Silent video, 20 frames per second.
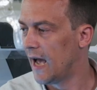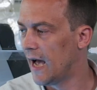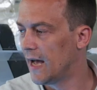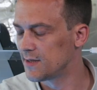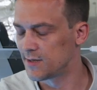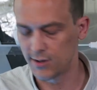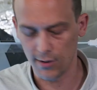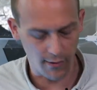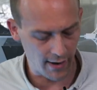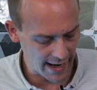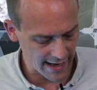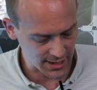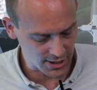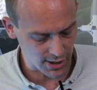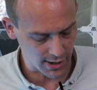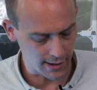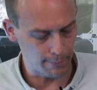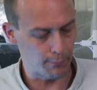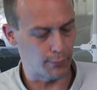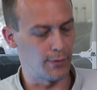And so I
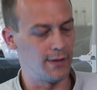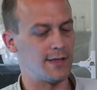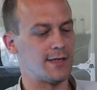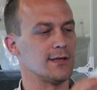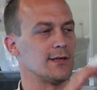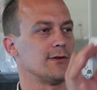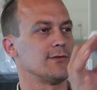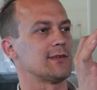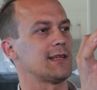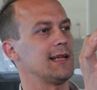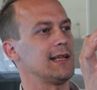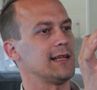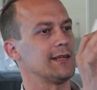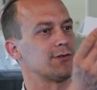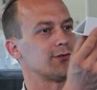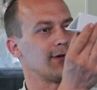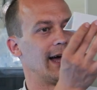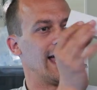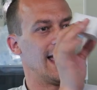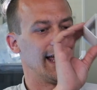actually printed those
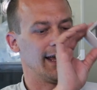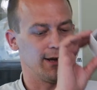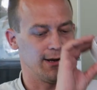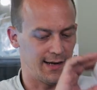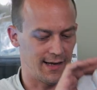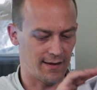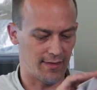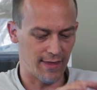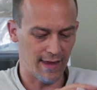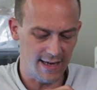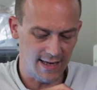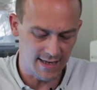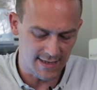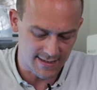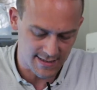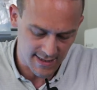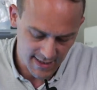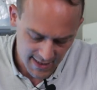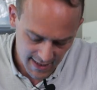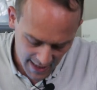little triangular
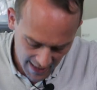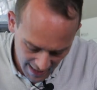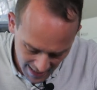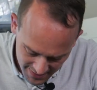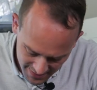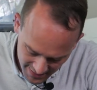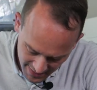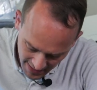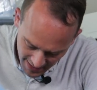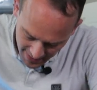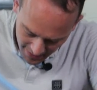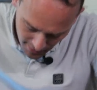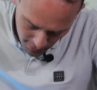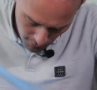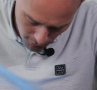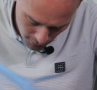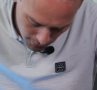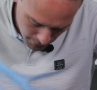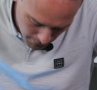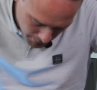thingies and they
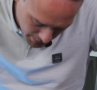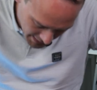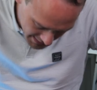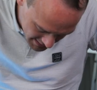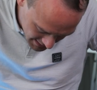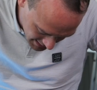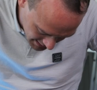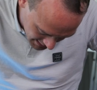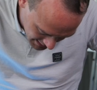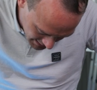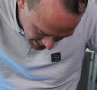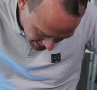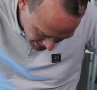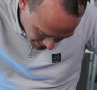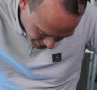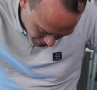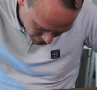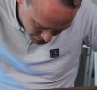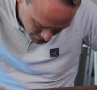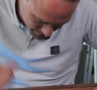go basically here.